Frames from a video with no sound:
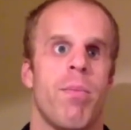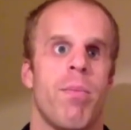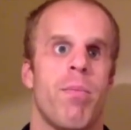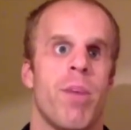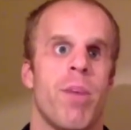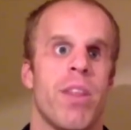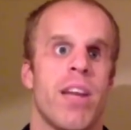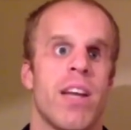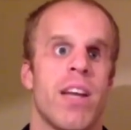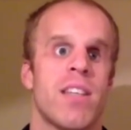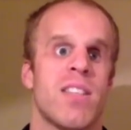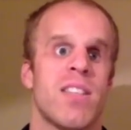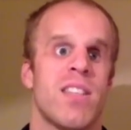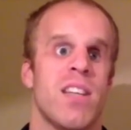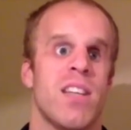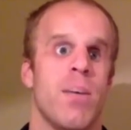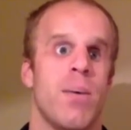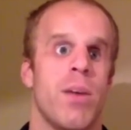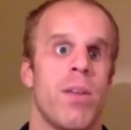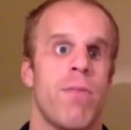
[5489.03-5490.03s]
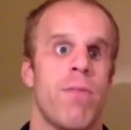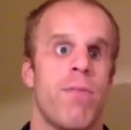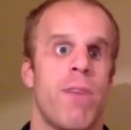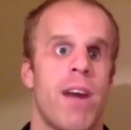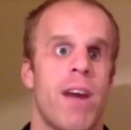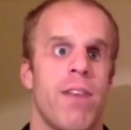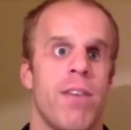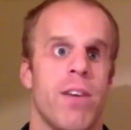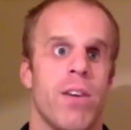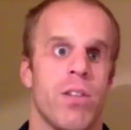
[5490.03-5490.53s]
but that's, you know, with
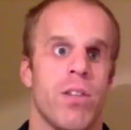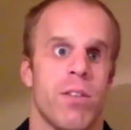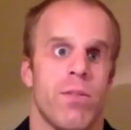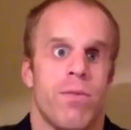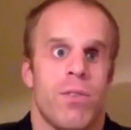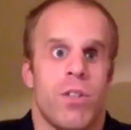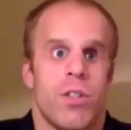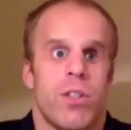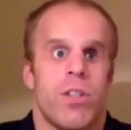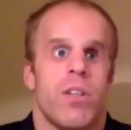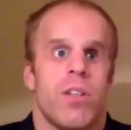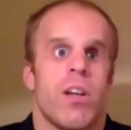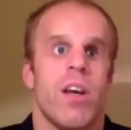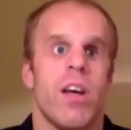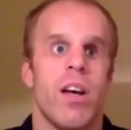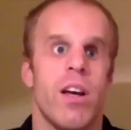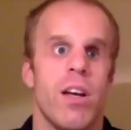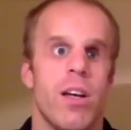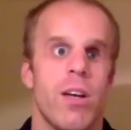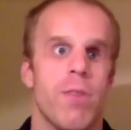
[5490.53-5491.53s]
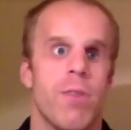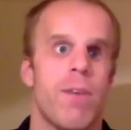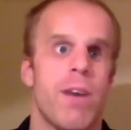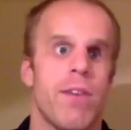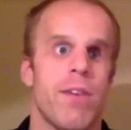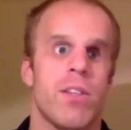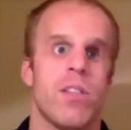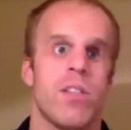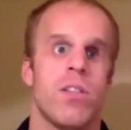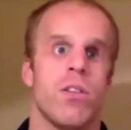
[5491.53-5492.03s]
5 years of, you know,
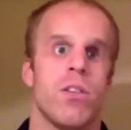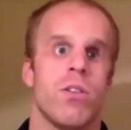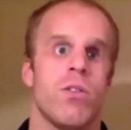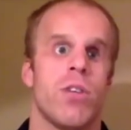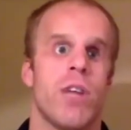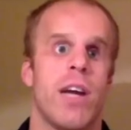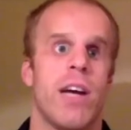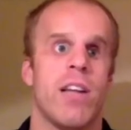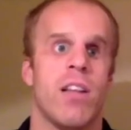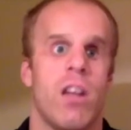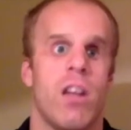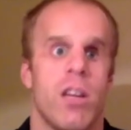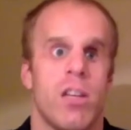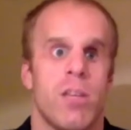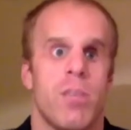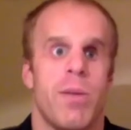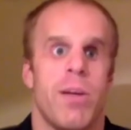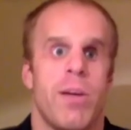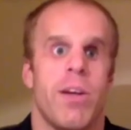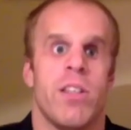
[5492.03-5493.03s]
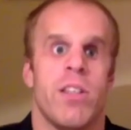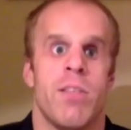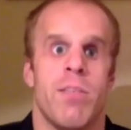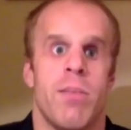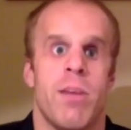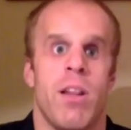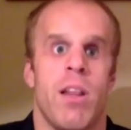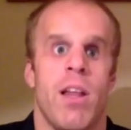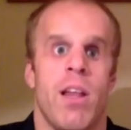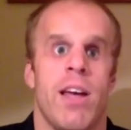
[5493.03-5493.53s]
5-6 years of triathlon experience
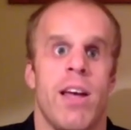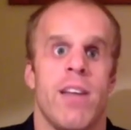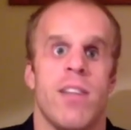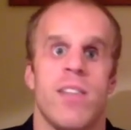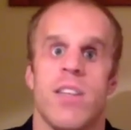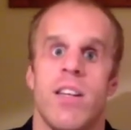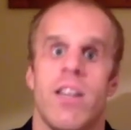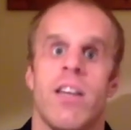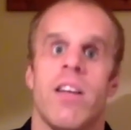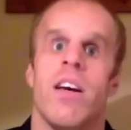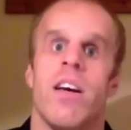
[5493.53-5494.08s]
in my legs, and